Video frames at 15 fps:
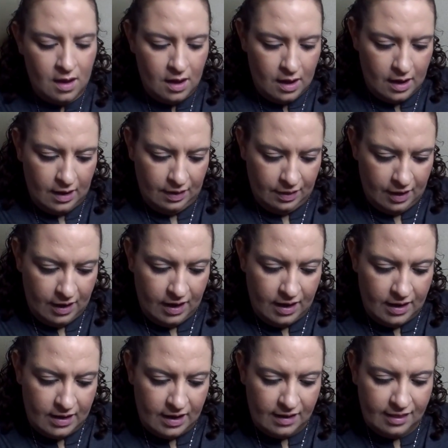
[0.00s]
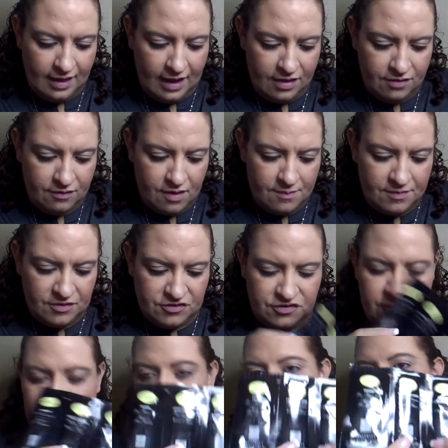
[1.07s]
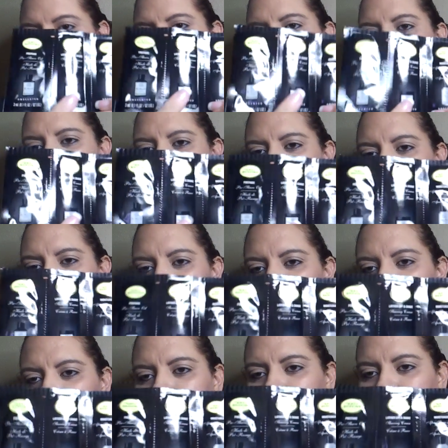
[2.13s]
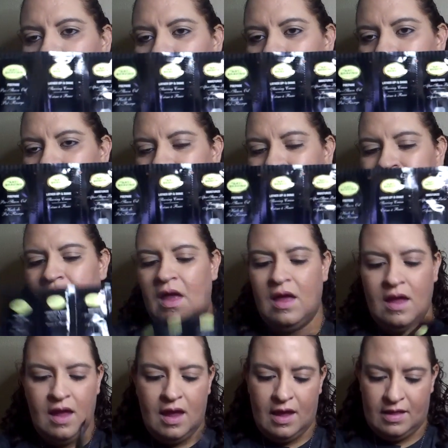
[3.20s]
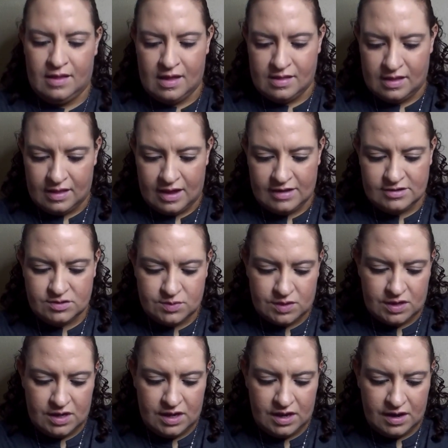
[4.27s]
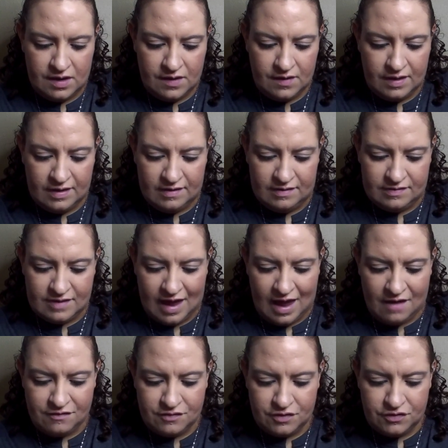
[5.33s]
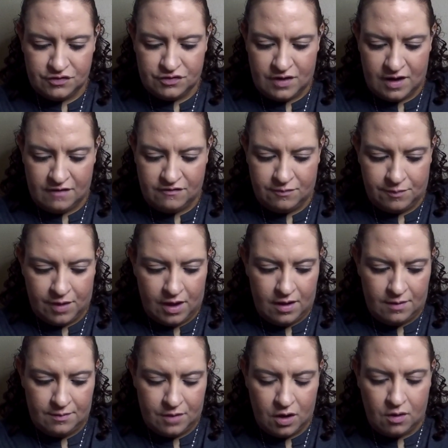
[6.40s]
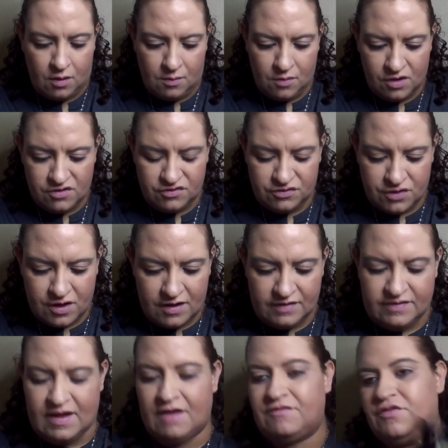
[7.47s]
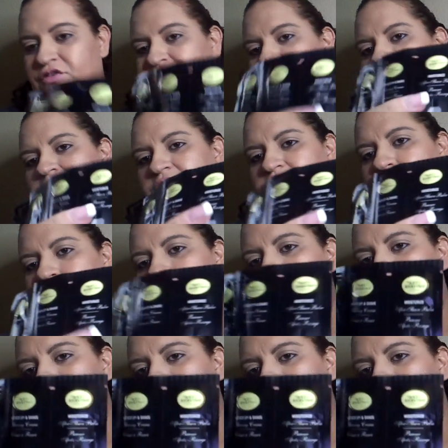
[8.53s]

And then Lather Up and Shave, which is shaving cream. And then the last one here is Aftershave Balm. Oh, Moisturize Aftershave Balm.